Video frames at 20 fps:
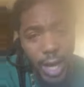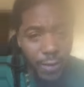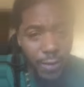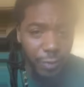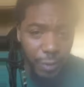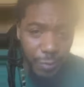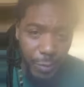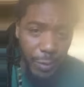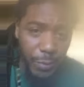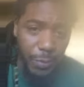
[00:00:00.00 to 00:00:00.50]

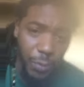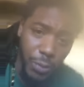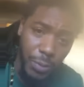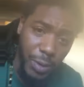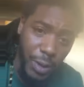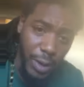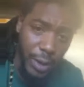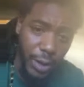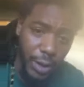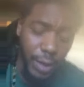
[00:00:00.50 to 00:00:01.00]
half of the people
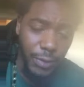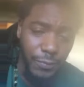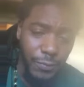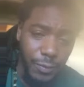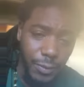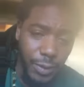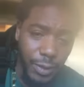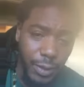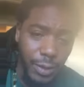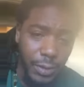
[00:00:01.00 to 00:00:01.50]
who
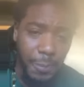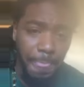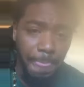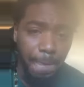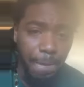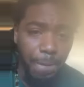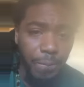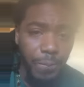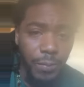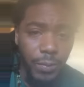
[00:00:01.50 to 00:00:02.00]
believe,
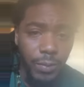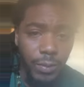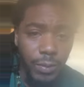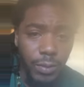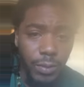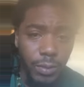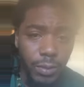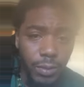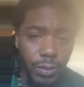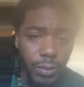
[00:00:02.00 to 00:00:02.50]

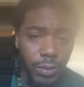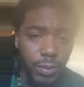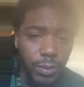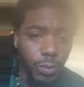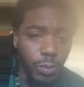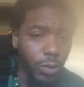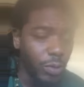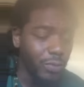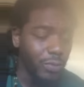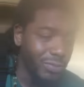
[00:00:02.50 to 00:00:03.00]

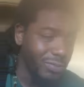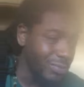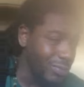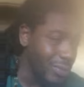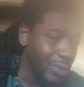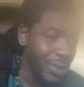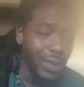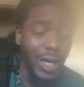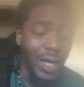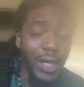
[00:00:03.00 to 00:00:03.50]
well,
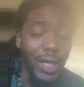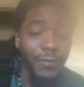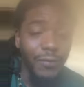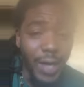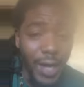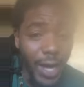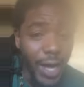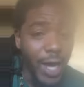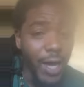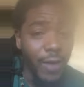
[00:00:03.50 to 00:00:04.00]
not
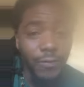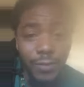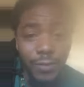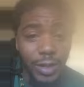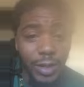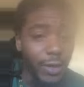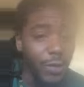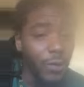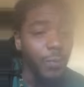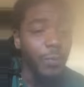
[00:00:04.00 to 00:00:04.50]
even half,
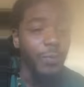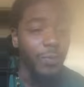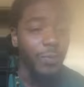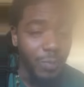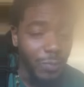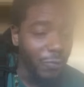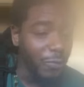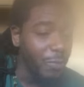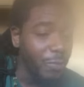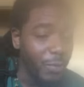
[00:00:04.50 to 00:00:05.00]
a little
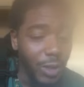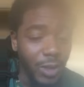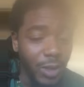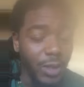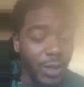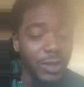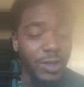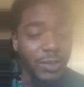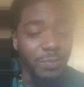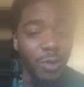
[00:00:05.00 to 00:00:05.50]

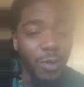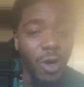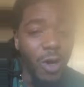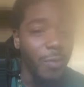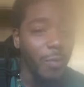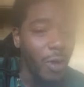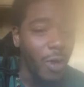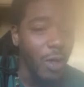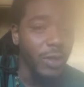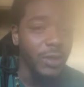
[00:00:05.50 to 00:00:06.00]

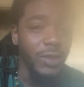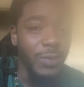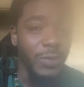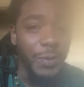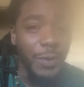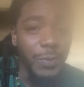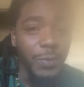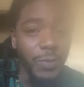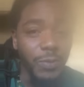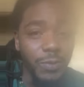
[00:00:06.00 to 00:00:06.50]
small margin
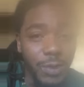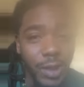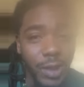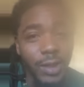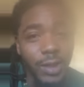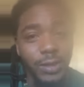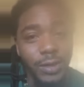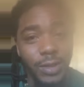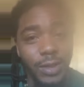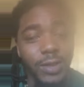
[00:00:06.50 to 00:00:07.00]
of people who
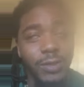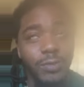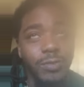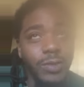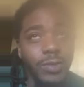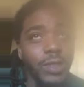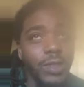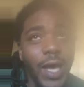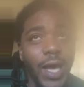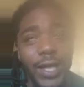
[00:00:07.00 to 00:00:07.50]
think this
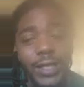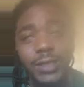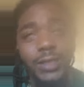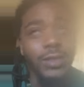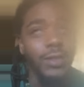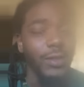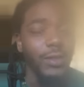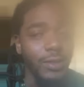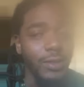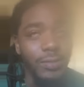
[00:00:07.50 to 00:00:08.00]
was
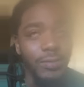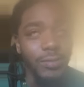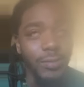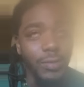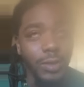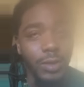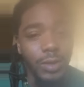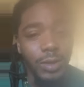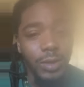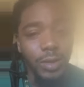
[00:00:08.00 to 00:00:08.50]
actually
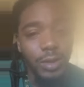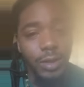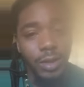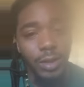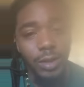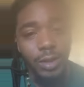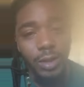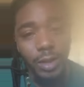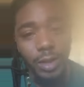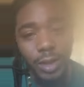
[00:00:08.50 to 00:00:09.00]

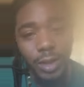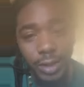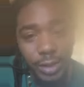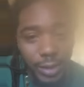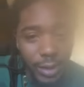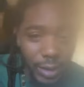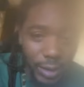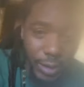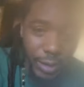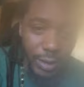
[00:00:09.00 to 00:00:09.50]

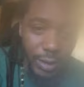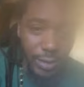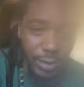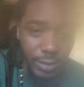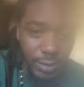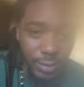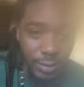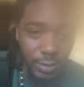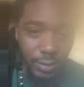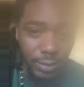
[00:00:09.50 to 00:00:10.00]

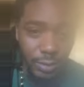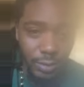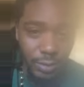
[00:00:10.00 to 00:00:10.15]
done,